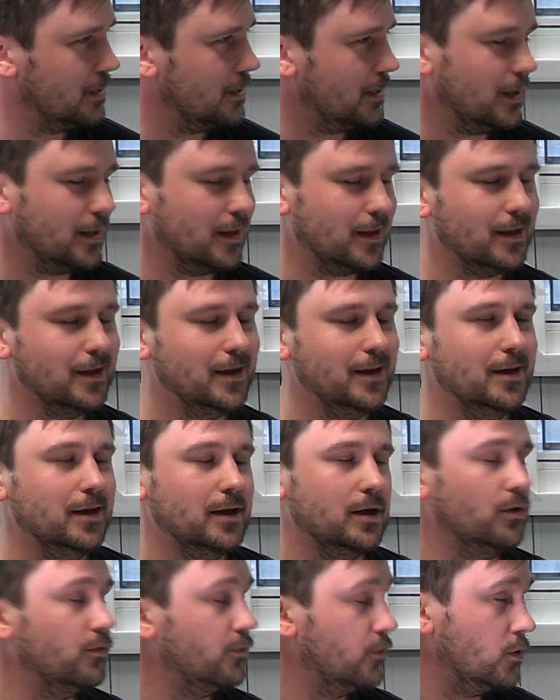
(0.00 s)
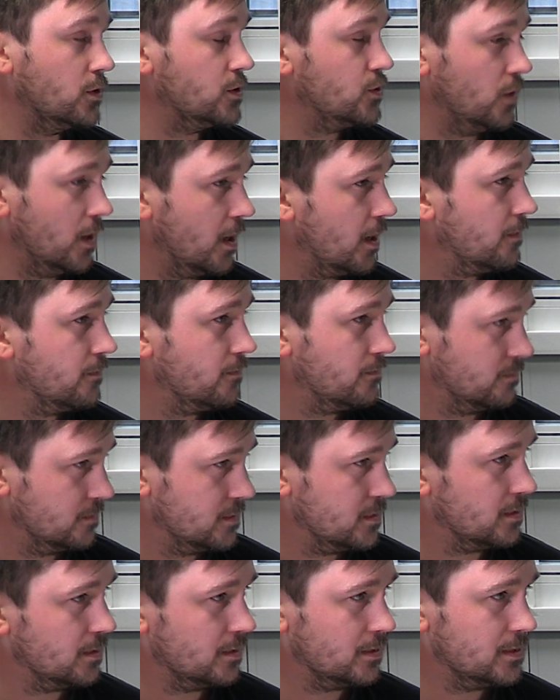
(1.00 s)
and of course you have
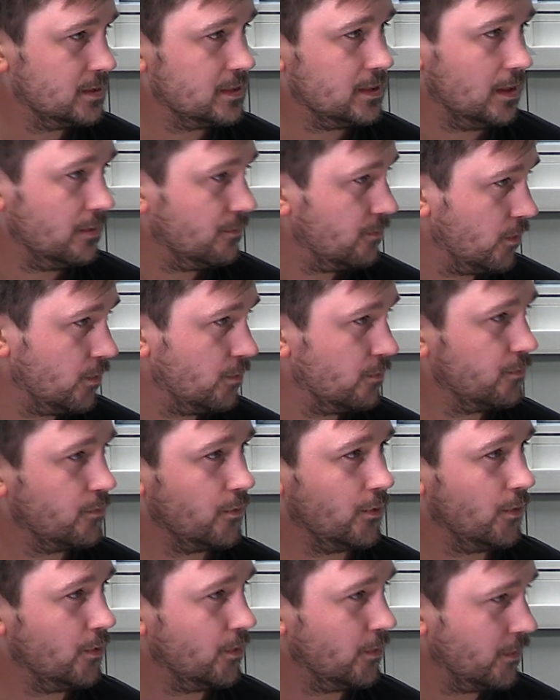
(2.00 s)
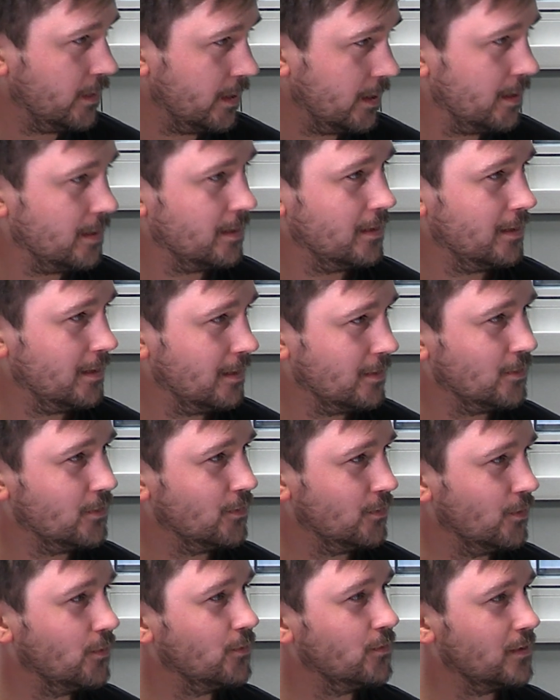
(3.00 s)
CFO fraud
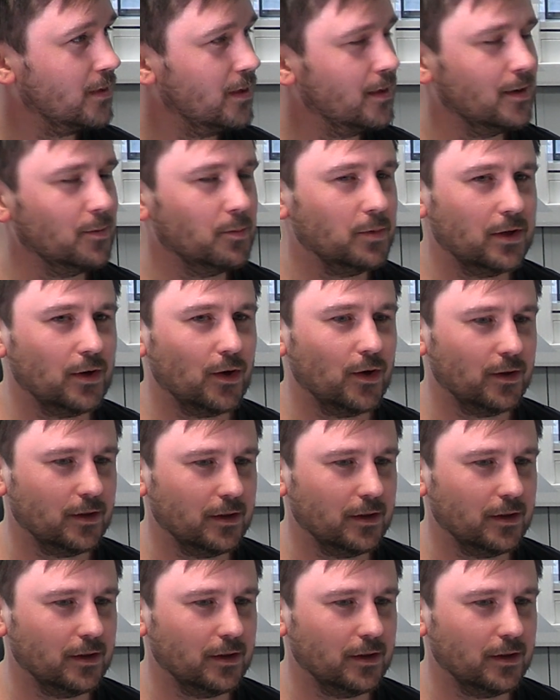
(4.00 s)
and those kind of, but